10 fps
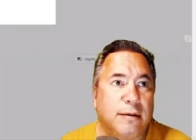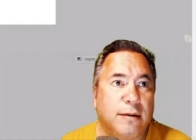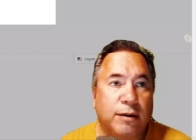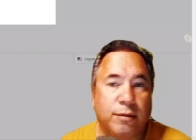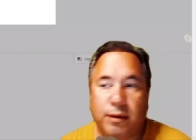
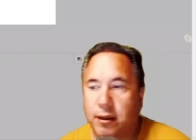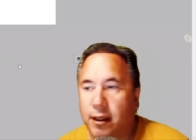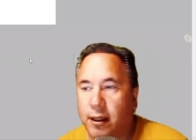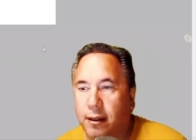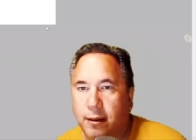This one,
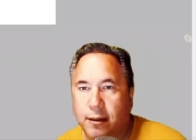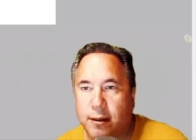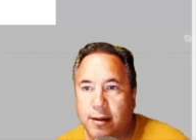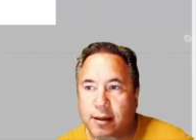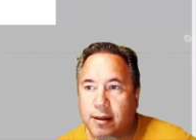yeah.
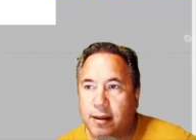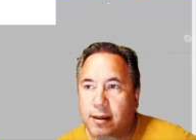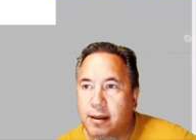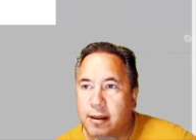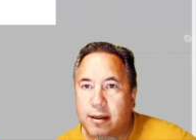
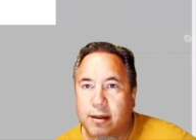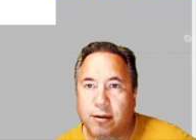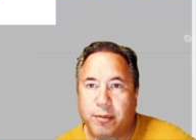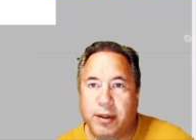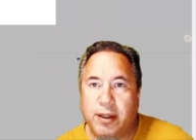You
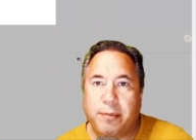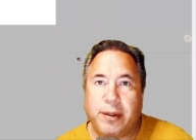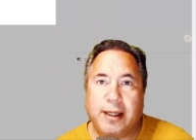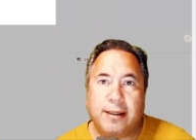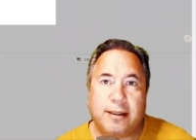copy and
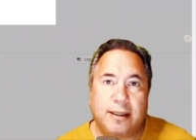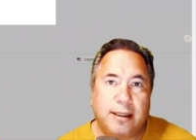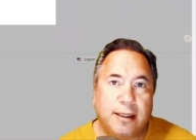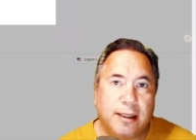paste the